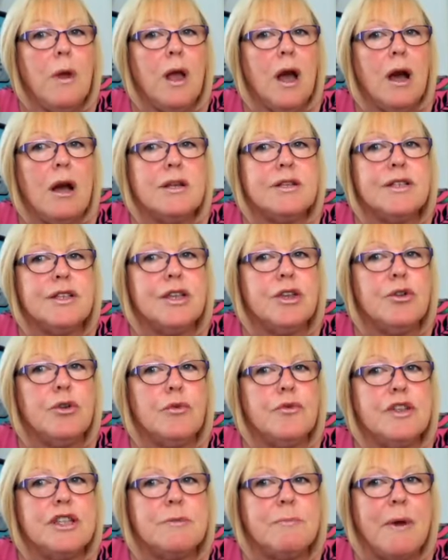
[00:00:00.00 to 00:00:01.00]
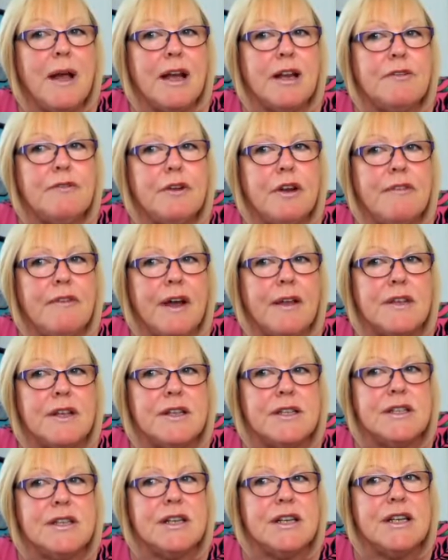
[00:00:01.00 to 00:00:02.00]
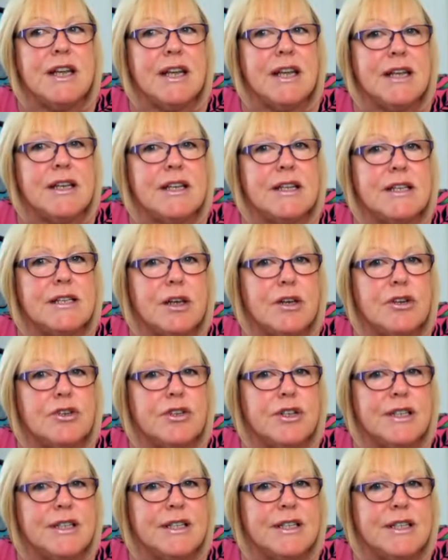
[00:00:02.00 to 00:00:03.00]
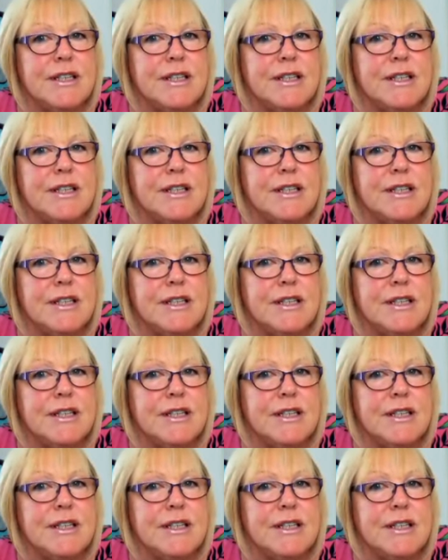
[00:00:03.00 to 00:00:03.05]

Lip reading: We ask that you're respectful of others and adhere to the social